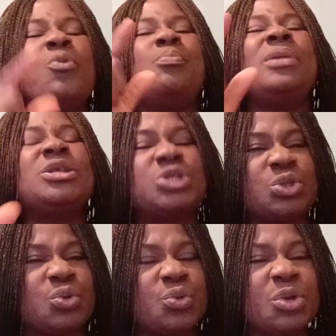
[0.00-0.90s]
will bless
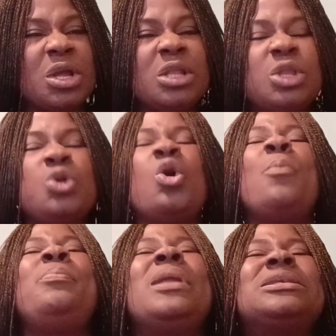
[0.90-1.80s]
you. The
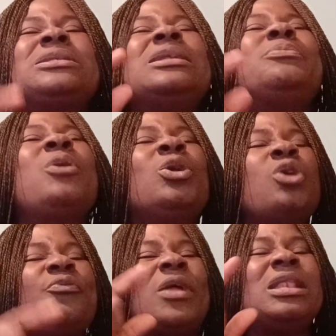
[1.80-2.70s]
God bless the God
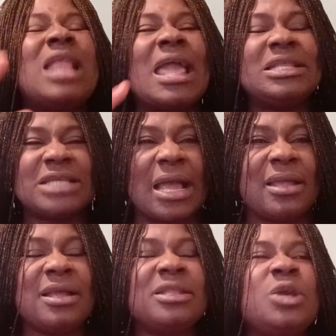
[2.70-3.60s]
of Elijah,
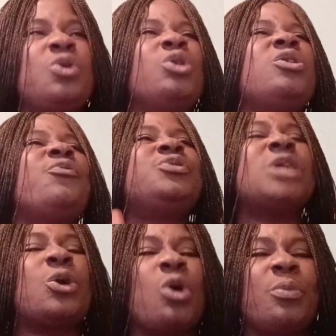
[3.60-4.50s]
the God of
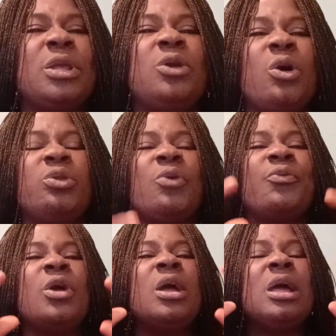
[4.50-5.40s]
Jacob, the God
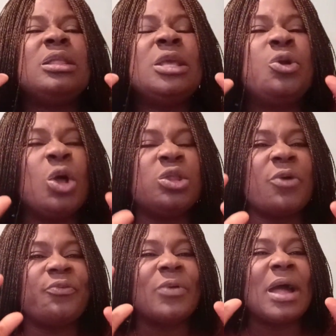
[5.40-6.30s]
of the God
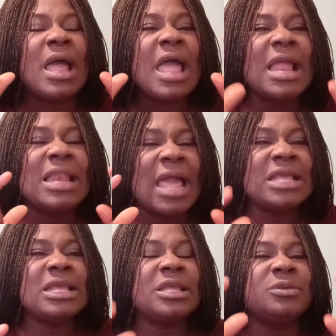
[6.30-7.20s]
of uh,
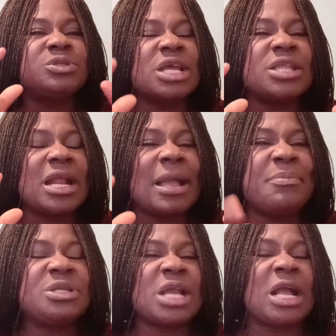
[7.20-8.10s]
Eli Shadrach, and
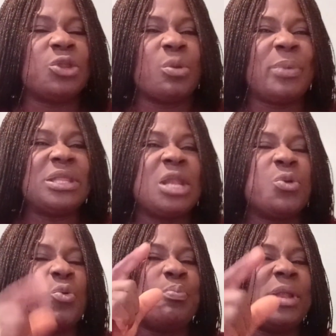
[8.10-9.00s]
Meshach, and
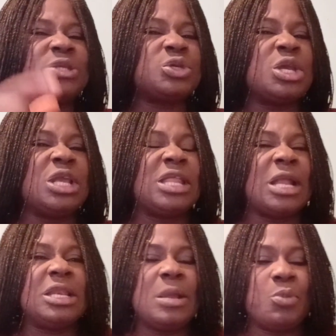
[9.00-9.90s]
Abednego will bless you in the
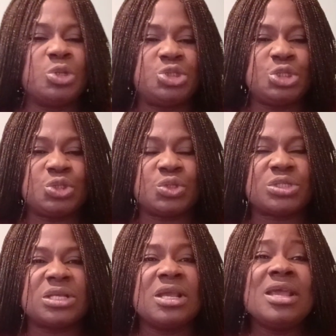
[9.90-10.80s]
name of
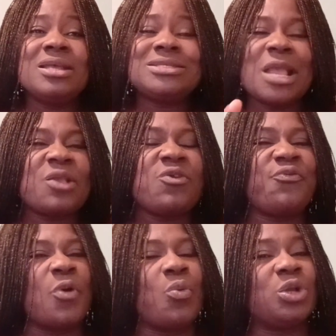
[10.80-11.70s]
Jesus. Thank you
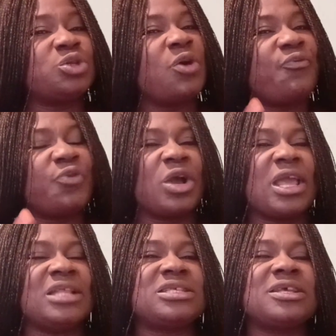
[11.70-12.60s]
for what. Don't
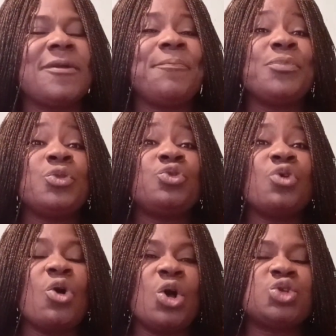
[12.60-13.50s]
forget
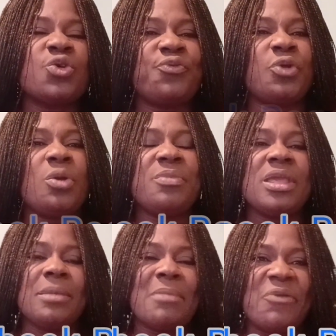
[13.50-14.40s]
to also follow
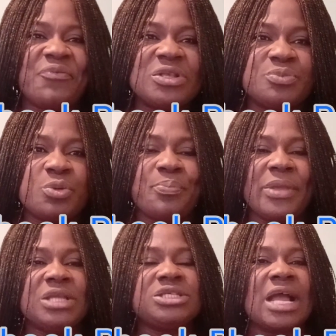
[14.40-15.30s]
me in my Facebook
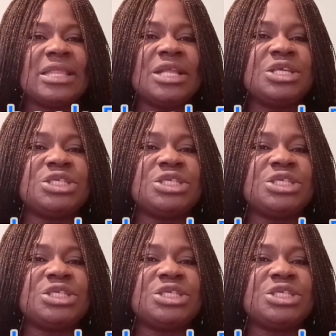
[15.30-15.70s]
page, Adadi